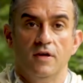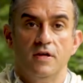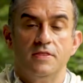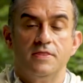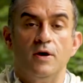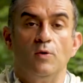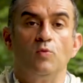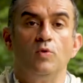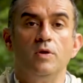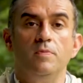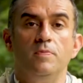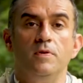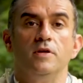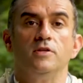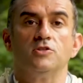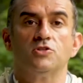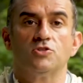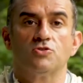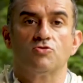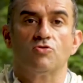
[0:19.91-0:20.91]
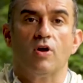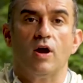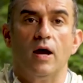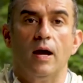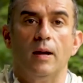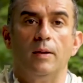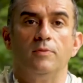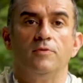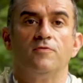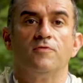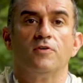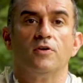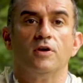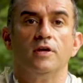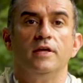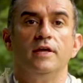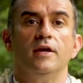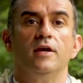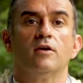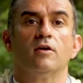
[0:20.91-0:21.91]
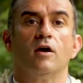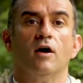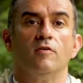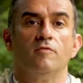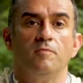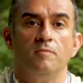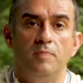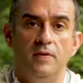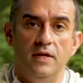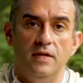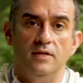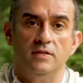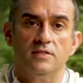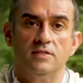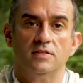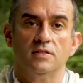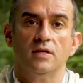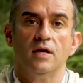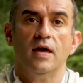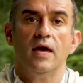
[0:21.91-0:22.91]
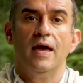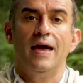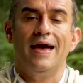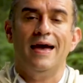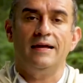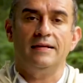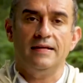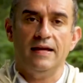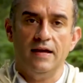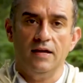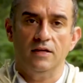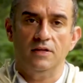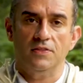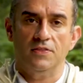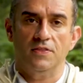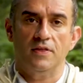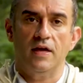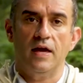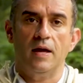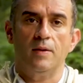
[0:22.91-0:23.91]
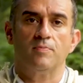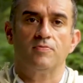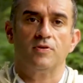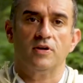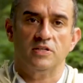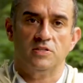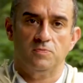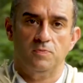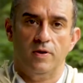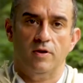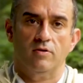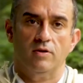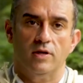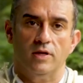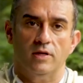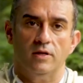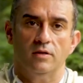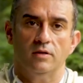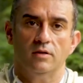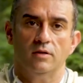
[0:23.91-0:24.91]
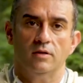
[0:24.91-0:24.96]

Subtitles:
that we be inscribed for a year of peace and health and prosperity.